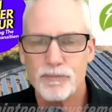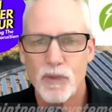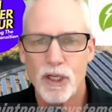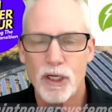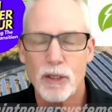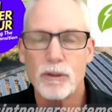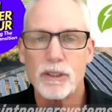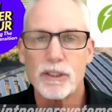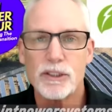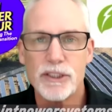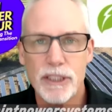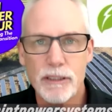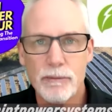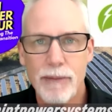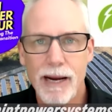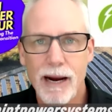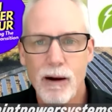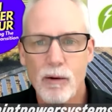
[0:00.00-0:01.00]
Go to
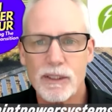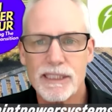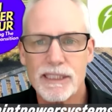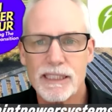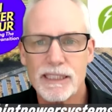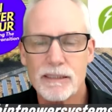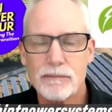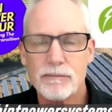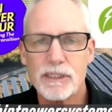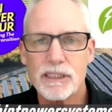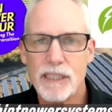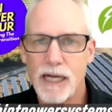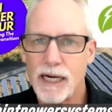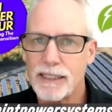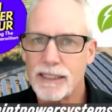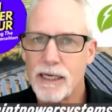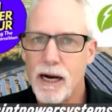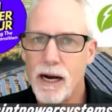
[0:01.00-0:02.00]

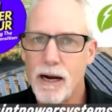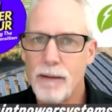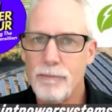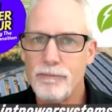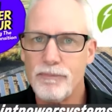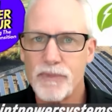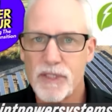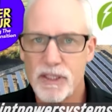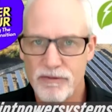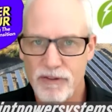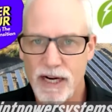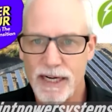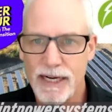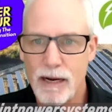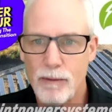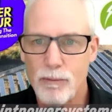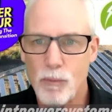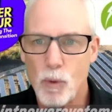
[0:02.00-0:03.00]
chintpowersystems.com to find
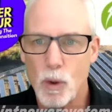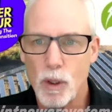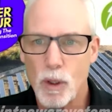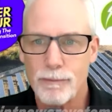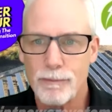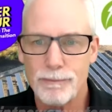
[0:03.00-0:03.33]
out more.